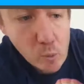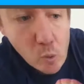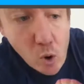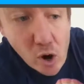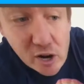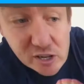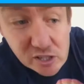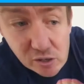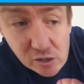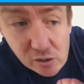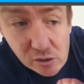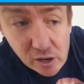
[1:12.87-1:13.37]
But what
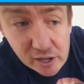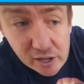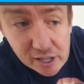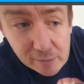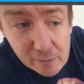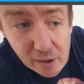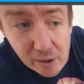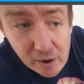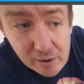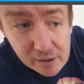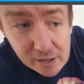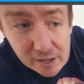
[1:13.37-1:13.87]
I do like
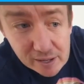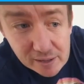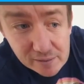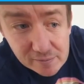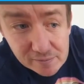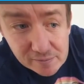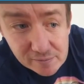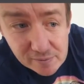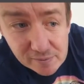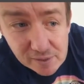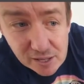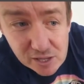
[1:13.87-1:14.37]
about it
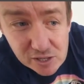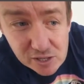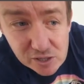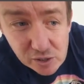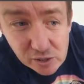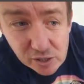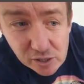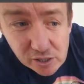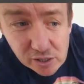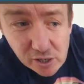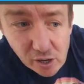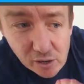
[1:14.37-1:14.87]
is
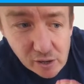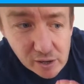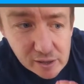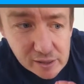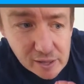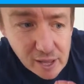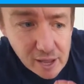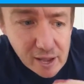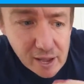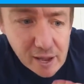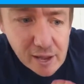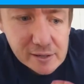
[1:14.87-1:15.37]
you can go like
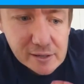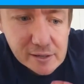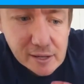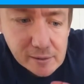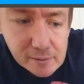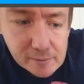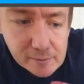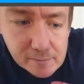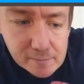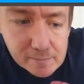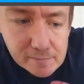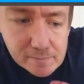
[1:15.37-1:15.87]
that and
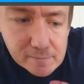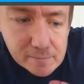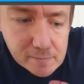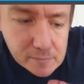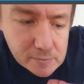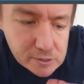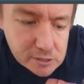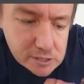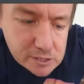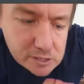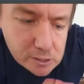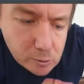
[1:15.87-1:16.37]
then
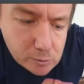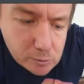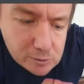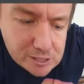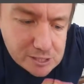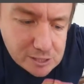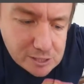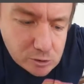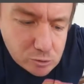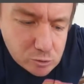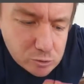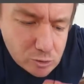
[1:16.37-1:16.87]
slot
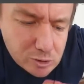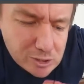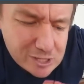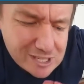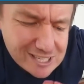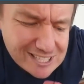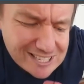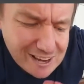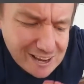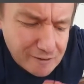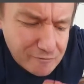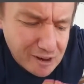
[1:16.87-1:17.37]
this
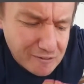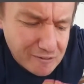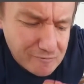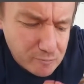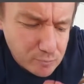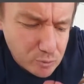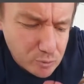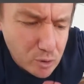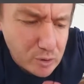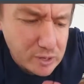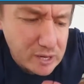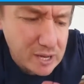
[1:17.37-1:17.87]
across if I
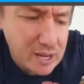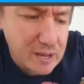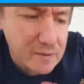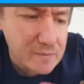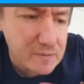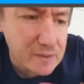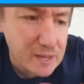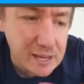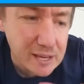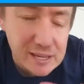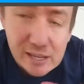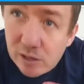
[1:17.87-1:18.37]
haven't broke
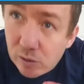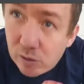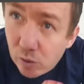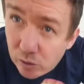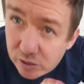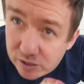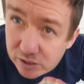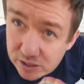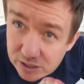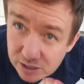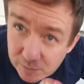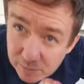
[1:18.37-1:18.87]
it, and it
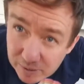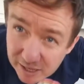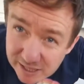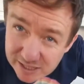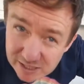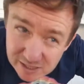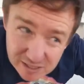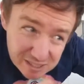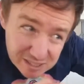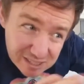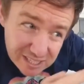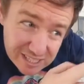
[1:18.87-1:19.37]
locks into
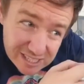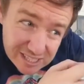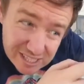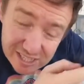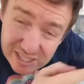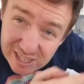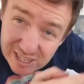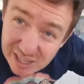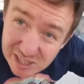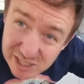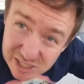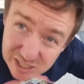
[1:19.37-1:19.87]
place, because this
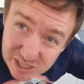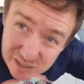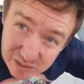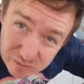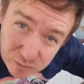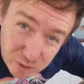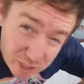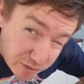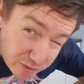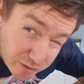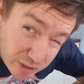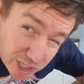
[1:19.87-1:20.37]
is actually
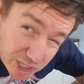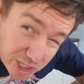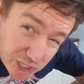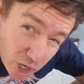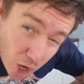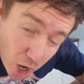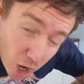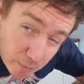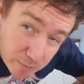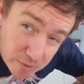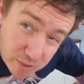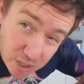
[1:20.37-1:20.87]
really, really
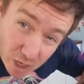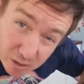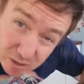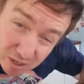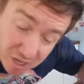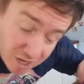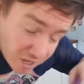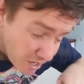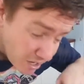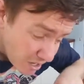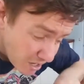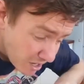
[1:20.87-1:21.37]
sharp. So I'm
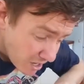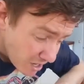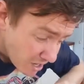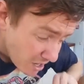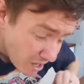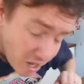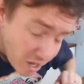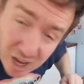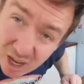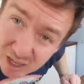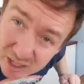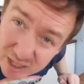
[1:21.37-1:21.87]

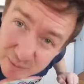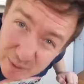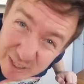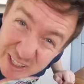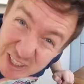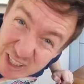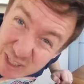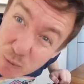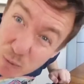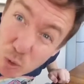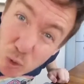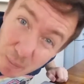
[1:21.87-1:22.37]
gonna
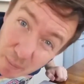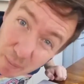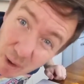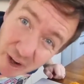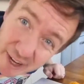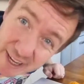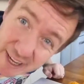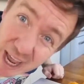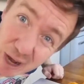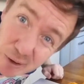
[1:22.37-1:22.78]
make a smaller pie